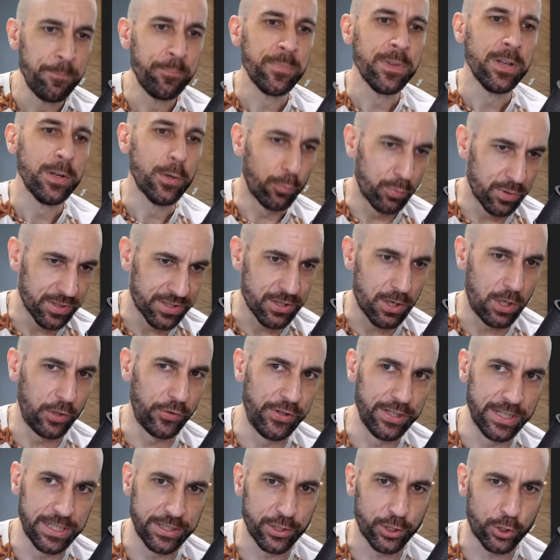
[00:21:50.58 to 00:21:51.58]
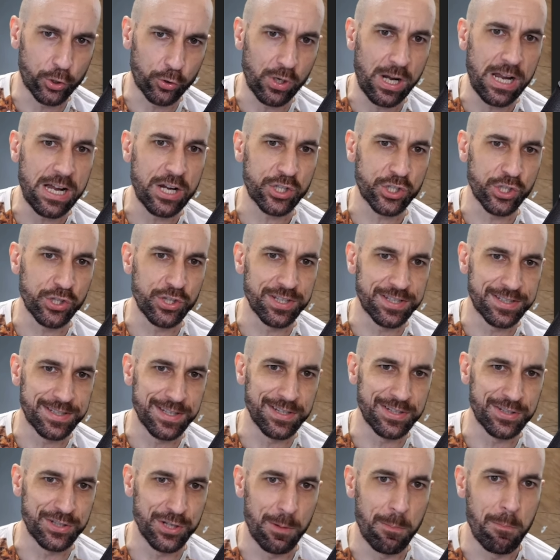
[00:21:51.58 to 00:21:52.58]
resulting in a crash of the
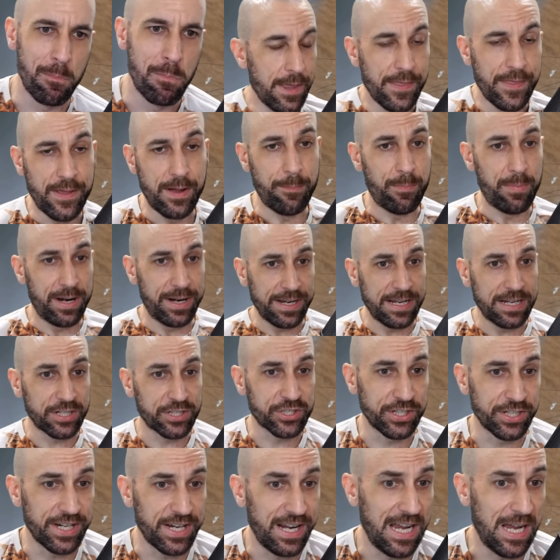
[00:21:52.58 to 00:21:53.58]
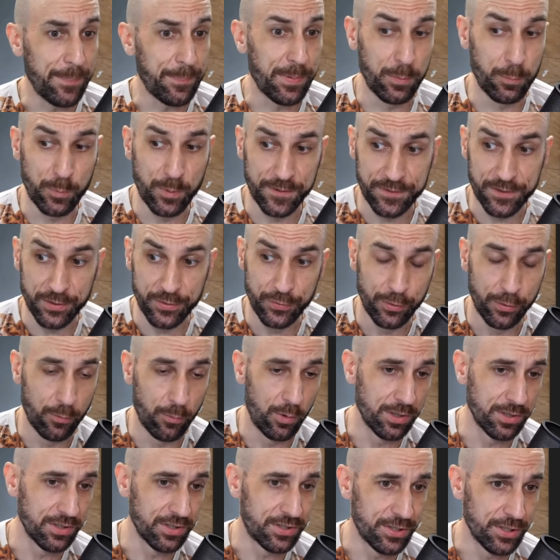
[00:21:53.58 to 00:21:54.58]
system. That might actually happen with the new
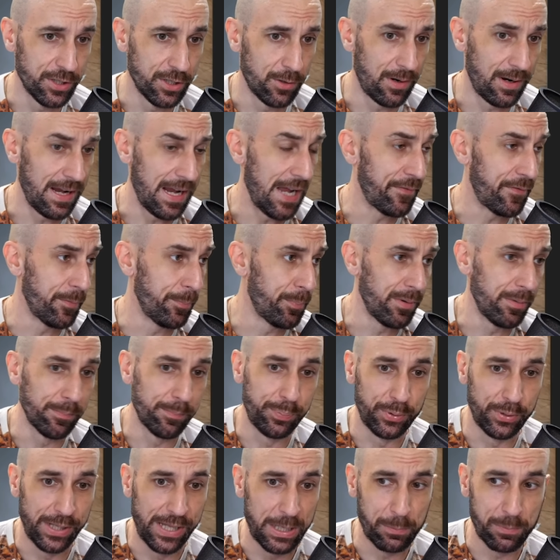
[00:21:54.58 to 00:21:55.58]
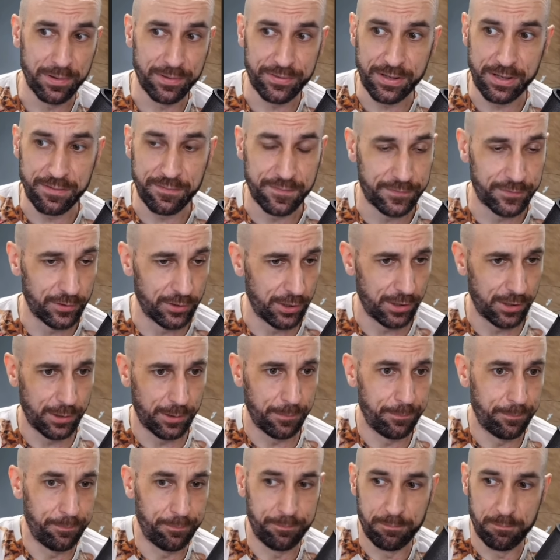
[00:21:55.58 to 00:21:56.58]
one too. I haven't been playing with it
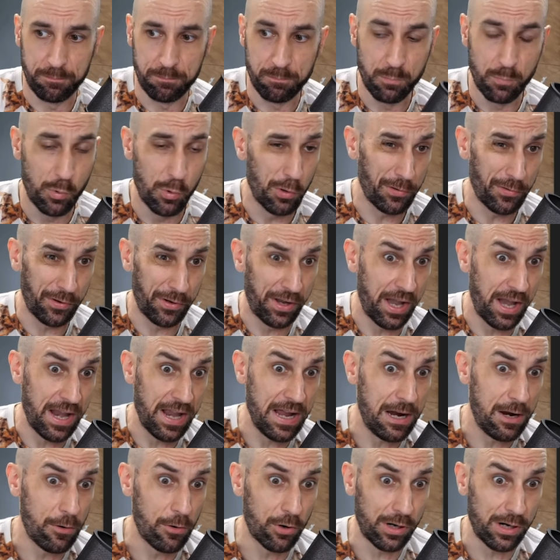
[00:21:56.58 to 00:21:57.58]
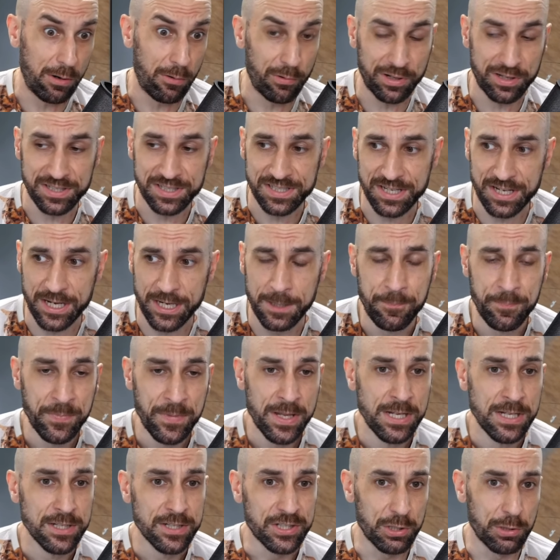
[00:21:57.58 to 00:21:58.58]
for more than an hour, I want to say.
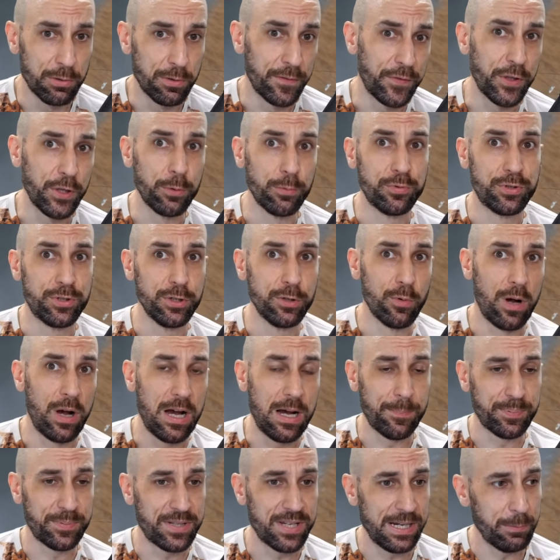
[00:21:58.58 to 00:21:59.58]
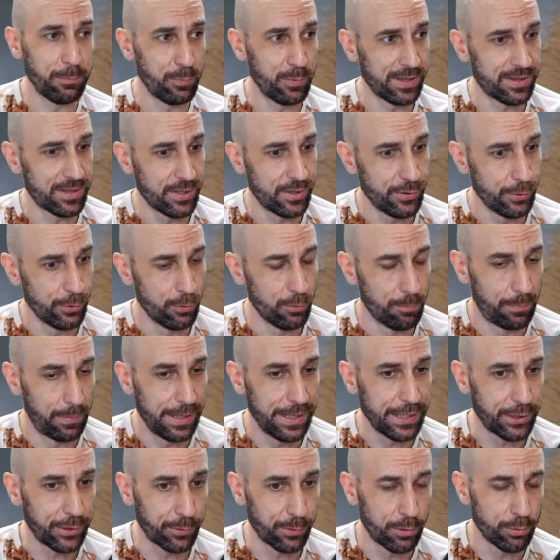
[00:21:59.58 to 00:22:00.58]
So if you do update with the new
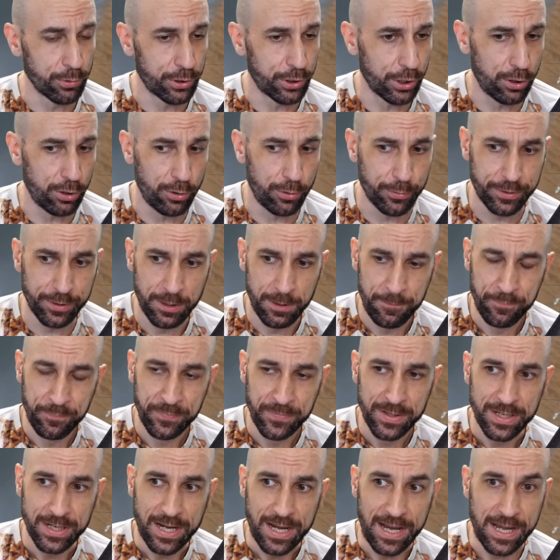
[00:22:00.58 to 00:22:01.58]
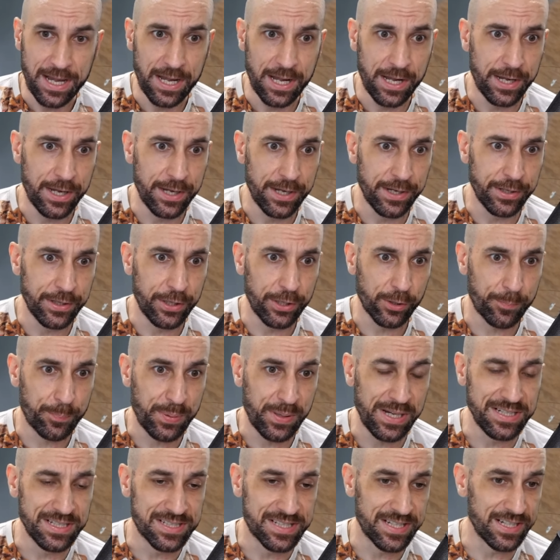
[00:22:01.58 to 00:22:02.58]
microcode and your
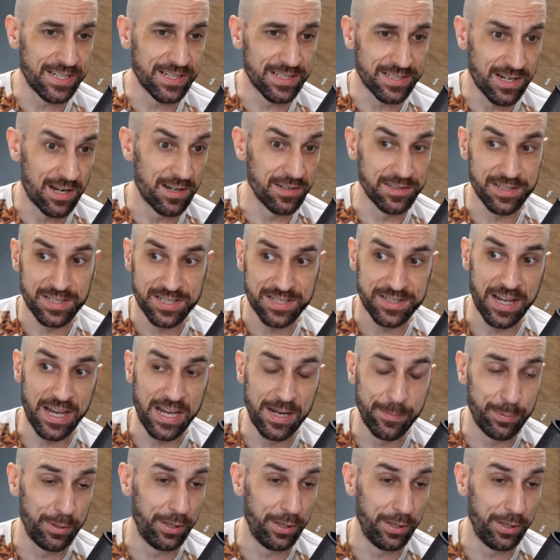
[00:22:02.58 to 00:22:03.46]
PC is unstable